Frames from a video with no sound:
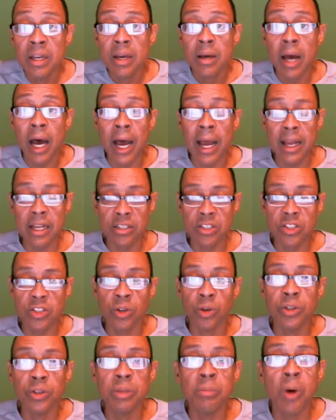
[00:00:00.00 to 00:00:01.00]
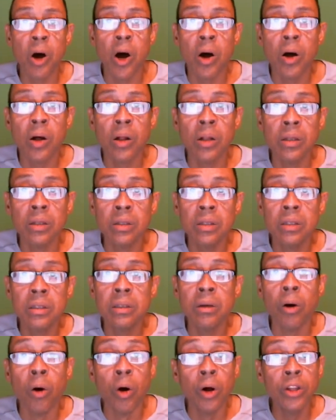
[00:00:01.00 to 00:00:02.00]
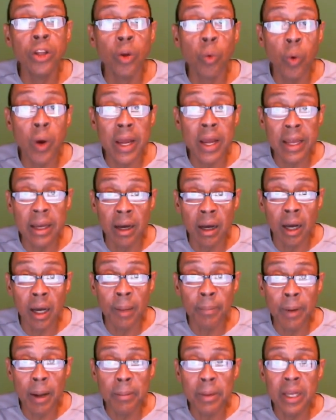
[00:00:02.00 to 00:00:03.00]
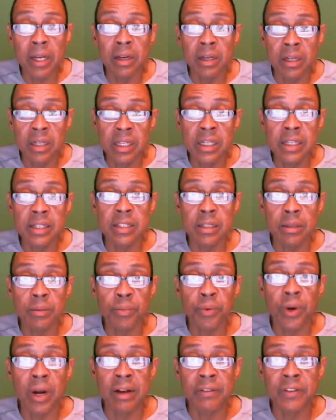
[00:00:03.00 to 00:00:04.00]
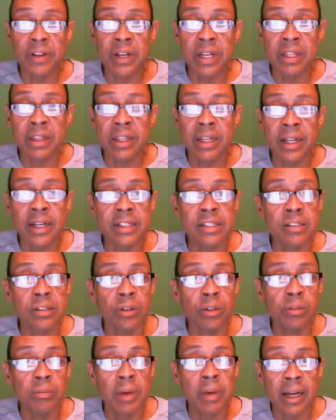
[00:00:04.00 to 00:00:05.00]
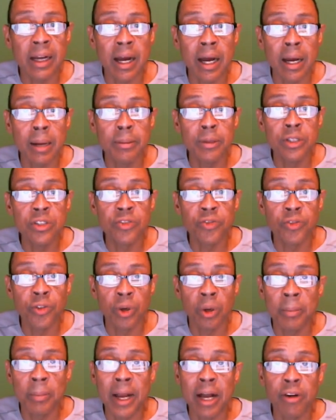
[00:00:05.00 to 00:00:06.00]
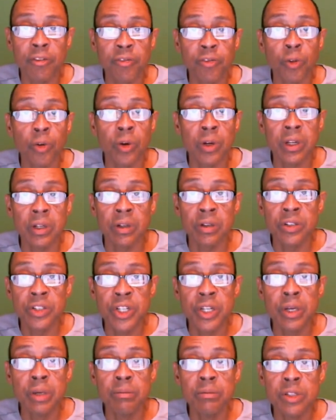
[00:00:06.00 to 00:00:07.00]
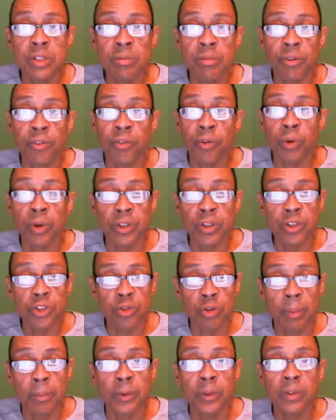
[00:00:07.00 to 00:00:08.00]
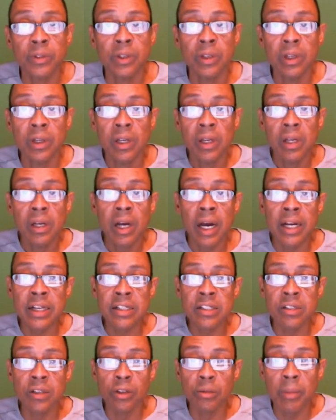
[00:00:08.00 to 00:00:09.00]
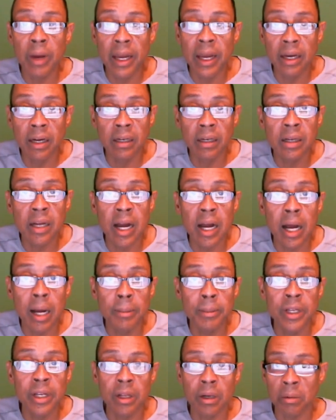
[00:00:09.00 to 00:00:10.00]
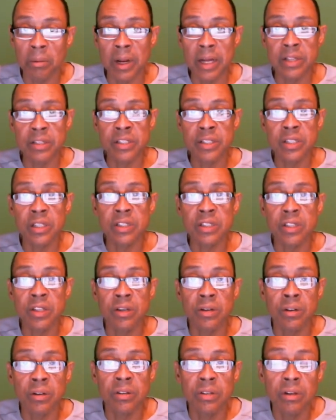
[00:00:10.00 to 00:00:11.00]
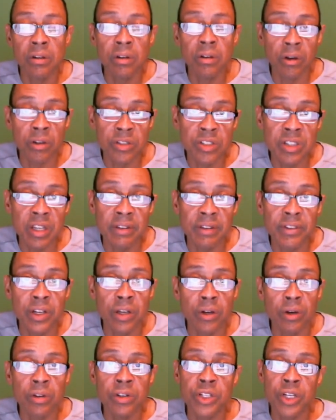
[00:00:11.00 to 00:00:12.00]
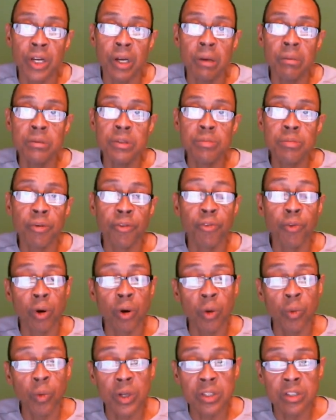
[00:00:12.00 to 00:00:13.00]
I had sold them all on the way up. I made a decent profit. I think I sold my commons for about 400 gems before it tripled. I sold my uncommon at around 600 or 700 gems before it went to